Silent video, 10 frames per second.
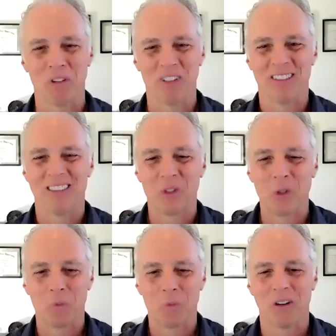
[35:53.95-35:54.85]
helpful.
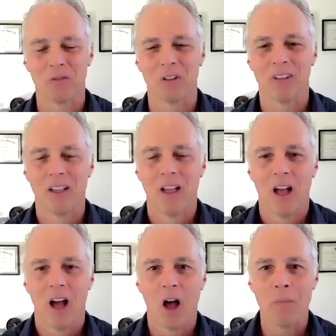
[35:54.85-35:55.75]
Super helpful.
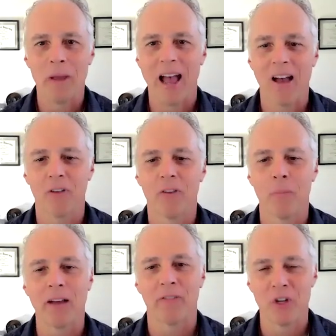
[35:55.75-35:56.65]
On behalf of
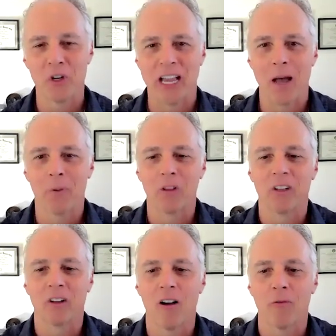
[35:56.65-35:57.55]
Impact Venture Capital
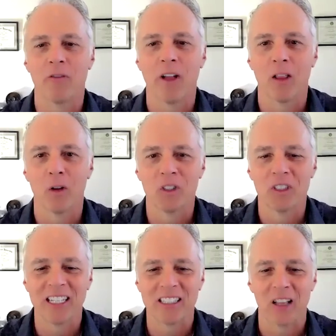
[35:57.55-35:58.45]
and the Kauffman Fellows,
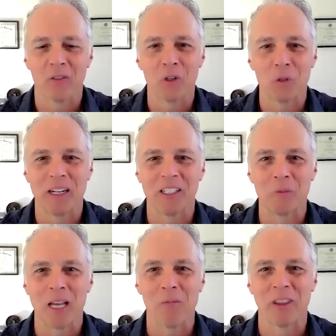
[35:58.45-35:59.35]
thanks, Ali, for spending
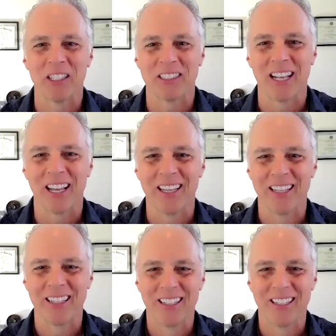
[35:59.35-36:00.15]
some time with us today.